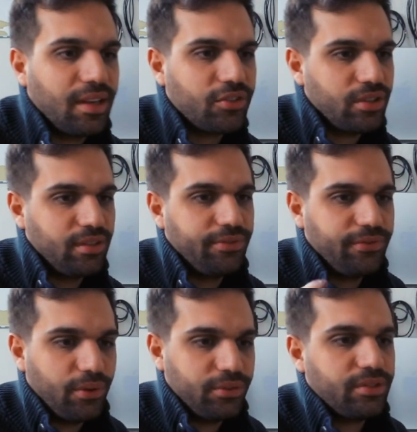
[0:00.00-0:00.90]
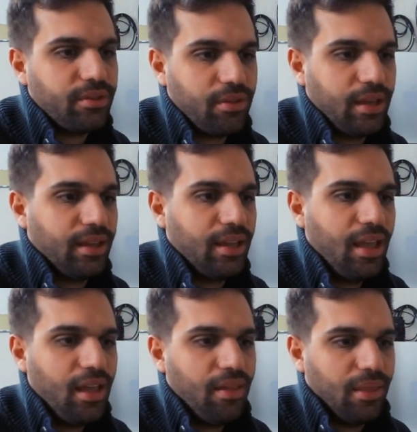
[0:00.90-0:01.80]
actually the first thing
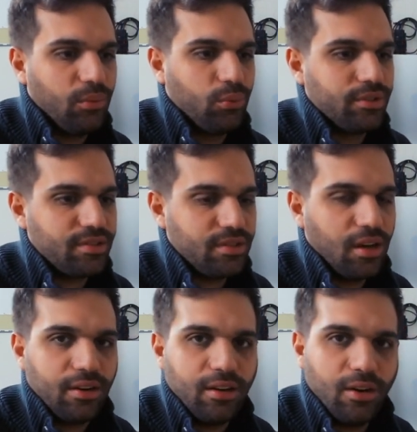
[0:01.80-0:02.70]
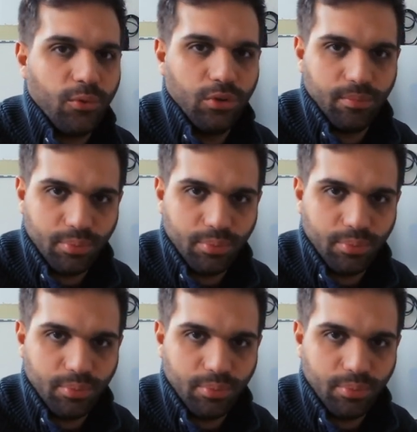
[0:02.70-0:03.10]
that was done were